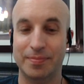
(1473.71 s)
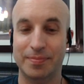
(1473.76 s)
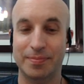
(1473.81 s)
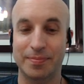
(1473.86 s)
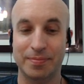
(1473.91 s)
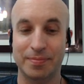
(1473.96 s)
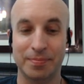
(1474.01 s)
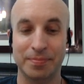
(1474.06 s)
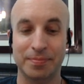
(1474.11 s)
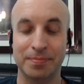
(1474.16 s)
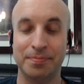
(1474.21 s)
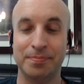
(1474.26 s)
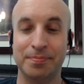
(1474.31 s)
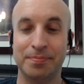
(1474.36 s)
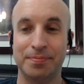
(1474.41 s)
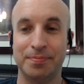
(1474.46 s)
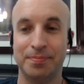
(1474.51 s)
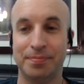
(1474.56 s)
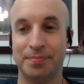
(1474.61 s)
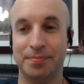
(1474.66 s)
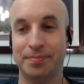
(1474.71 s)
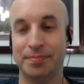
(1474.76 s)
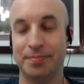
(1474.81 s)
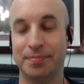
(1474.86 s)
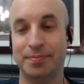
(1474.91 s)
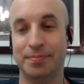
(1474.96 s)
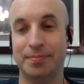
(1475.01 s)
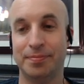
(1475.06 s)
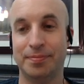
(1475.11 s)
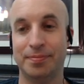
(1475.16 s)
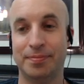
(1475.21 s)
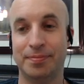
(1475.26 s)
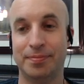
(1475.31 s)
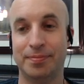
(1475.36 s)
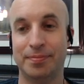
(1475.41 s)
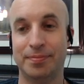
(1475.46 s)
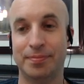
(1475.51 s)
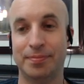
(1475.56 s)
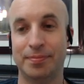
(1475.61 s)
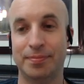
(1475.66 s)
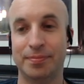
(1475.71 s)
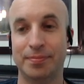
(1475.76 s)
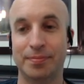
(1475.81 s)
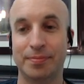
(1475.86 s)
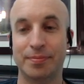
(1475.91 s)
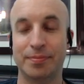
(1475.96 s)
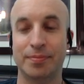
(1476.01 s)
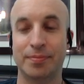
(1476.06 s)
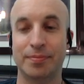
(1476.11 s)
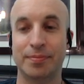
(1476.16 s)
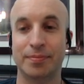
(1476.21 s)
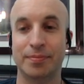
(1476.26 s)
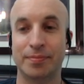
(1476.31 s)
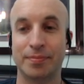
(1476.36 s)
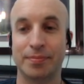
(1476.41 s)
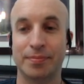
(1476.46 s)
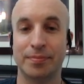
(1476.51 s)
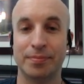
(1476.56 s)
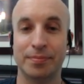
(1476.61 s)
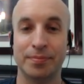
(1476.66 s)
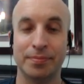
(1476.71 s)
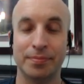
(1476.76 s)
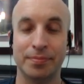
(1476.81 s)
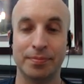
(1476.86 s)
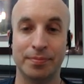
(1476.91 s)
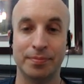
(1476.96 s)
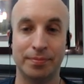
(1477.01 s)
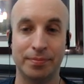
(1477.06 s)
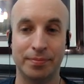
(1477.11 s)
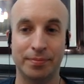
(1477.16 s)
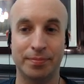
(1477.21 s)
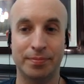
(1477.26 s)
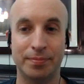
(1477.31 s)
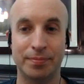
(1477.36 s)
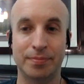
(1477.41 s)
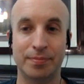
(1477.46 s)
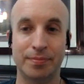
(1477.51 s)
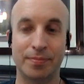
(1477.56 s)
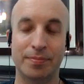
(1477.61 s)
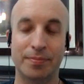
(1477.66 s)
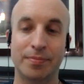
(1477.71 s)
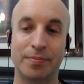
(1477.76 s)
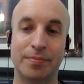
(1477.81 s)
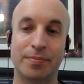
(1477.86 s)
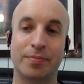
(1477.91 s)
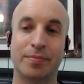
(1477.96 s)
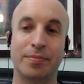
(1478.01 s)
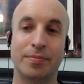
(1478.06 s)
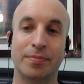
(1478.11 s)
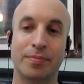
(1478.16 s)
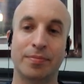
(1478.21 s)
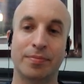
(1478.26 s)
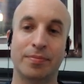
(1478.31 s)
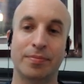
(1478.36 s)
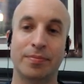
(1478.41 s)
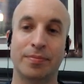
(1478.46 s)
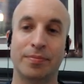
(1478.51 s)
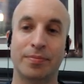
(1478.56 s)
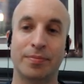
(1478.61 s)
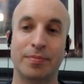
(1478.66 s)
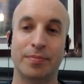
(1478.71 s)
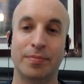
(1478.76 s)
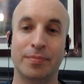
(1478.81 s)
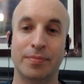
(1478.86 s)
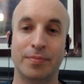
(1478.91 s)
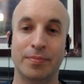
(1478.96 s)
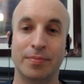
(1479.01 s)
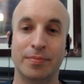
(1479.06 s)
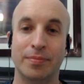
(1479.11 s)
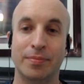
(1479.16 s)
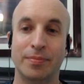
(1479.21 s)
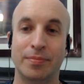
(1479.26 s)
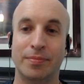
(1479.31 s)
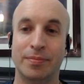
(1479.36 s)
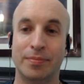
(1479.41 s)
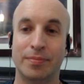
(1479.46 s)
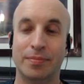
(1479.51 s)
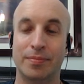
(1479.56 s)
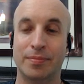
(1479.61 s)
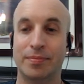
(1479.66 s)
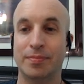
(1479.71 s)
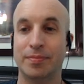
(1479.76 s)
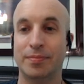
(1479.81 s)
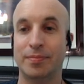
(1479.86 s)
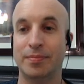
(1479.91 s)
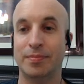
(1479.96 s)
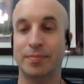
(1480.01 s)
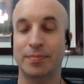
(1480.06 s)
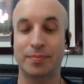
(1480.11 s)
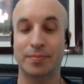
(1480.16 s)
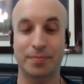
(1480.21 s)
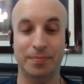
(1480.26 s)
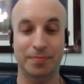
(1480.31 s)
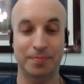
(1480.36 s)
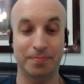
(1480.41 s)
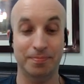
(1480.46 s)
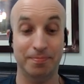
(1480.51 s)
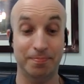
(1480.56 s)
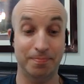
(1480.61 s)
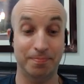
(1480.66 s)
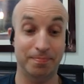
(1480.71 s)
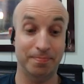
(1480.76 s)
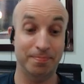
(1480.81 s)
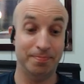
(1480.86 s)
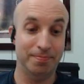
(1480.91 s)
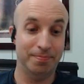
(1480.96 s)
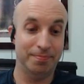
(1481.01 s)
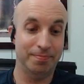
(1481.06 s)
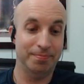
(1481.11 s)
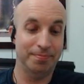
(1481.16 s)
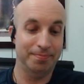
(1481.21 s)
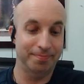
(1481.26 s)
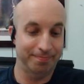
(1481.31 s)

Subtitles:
No words are spoken by the person on screen.